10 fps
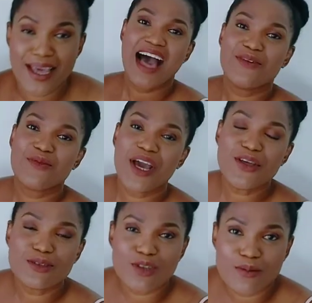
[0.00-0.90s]
And when
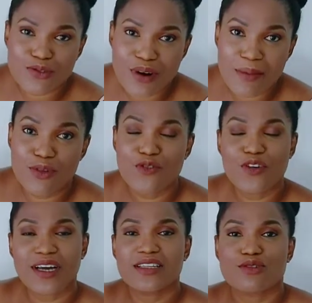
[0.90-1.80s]
you subscribe, don't
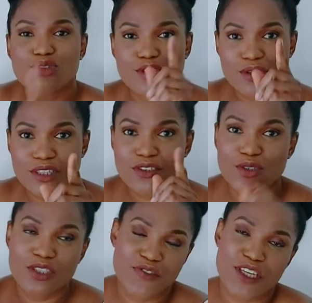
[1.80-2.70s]
forget to turn on
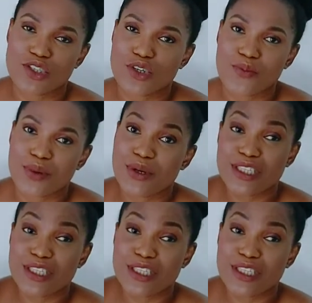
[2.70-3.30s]
the notification bell.